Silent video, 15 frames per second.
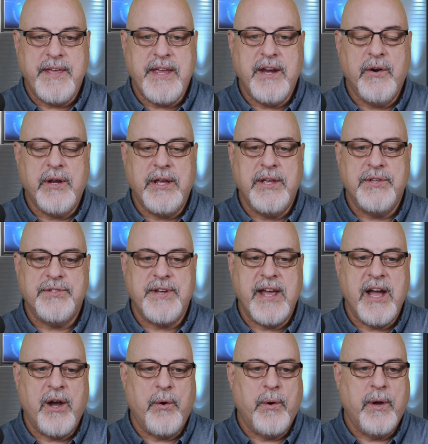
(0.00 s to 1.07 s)
Here is
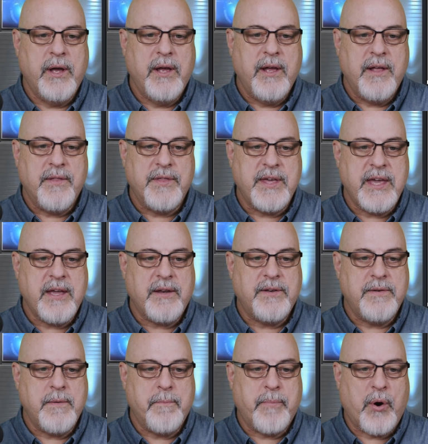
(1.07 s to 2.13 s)
now the
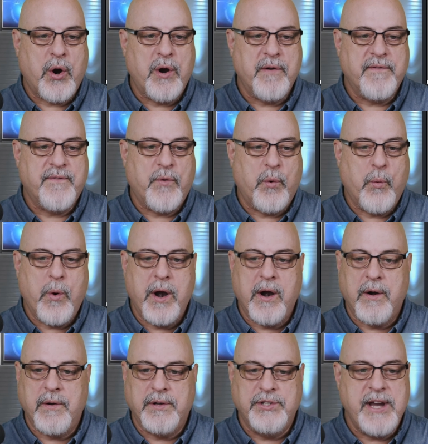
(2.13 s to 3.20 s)
part for
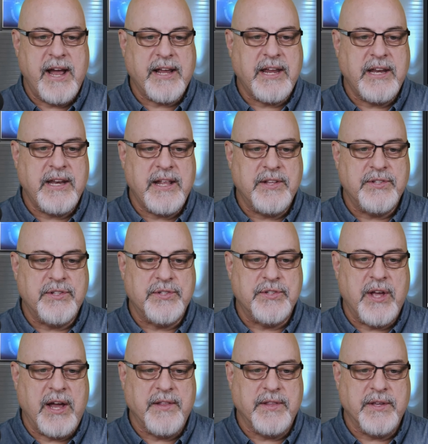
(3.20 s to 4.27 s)
where Jackie needs to
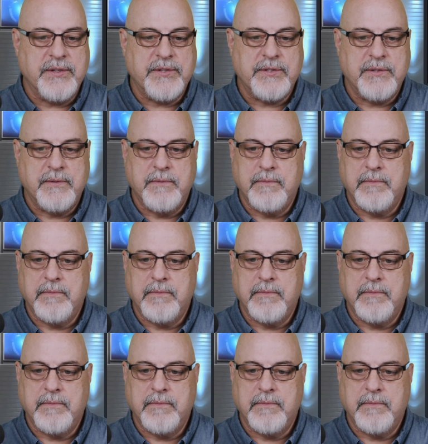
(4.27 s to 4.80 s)
sign this.